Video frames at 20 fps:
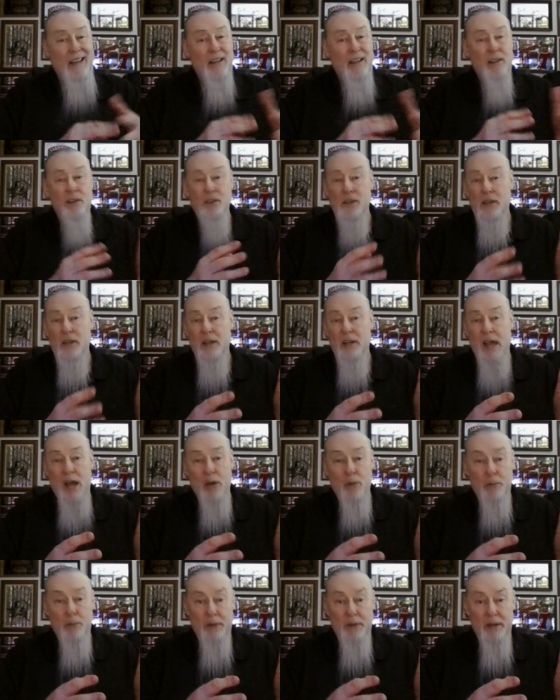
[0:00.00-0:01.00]
And there's a
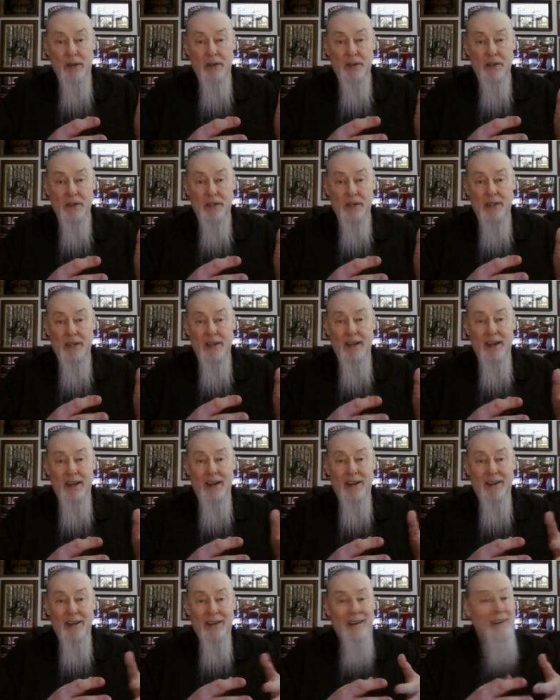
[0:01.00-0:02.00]
lot of beers
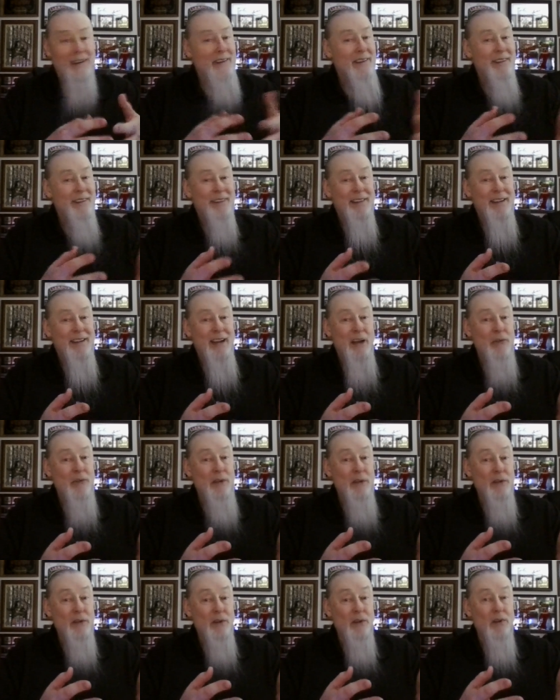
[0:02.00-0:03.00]
in there
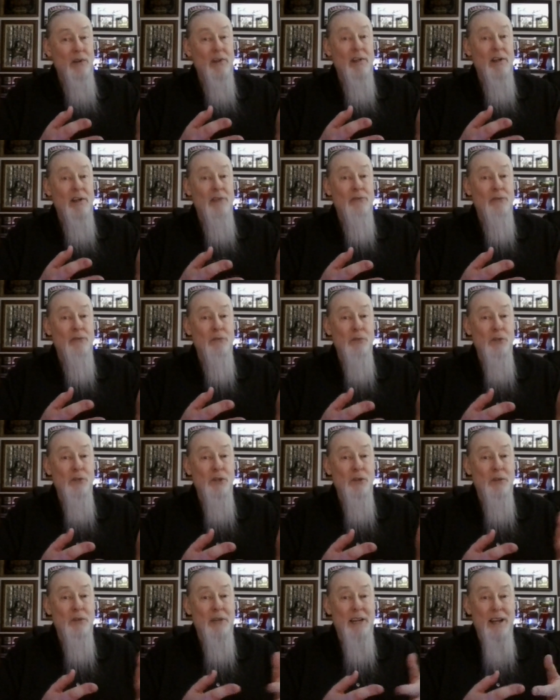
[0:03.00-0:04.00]
that I've never heard of
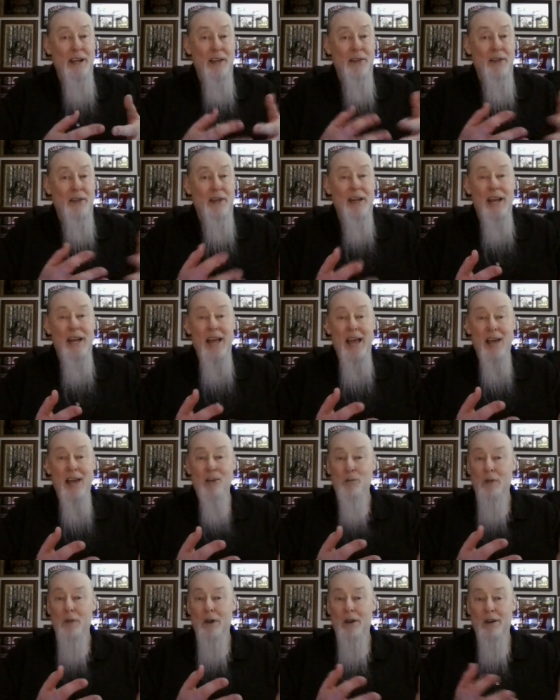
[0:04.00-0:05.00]
from Germany. I thought I
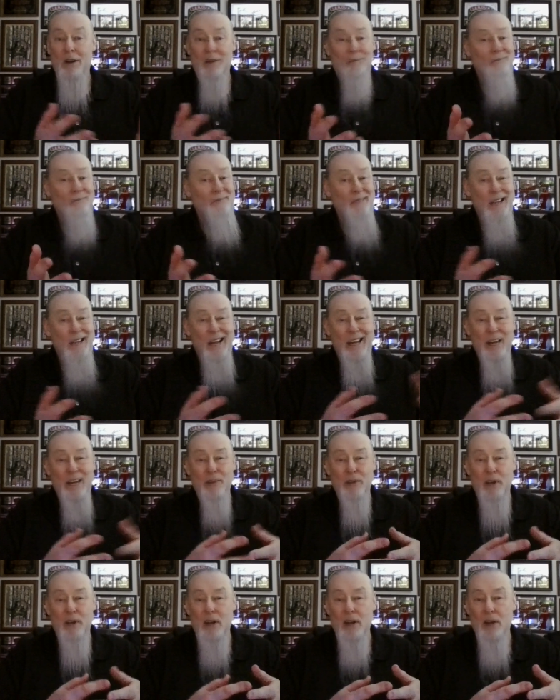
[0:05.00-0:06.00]
had them all,
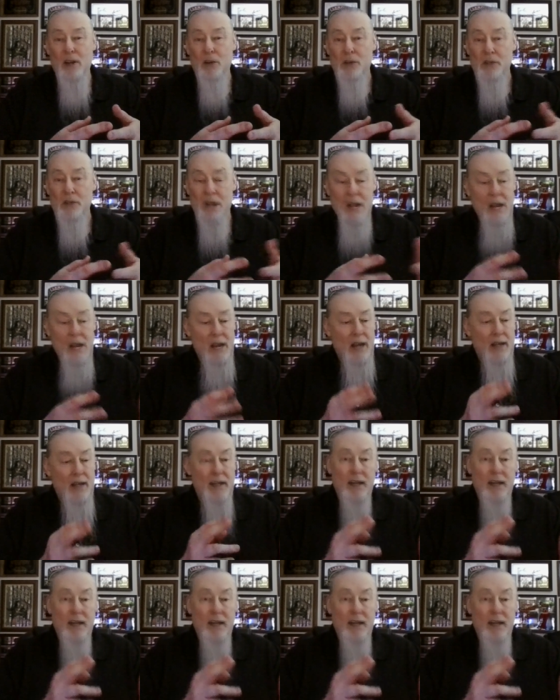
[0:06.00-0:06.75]
not even close.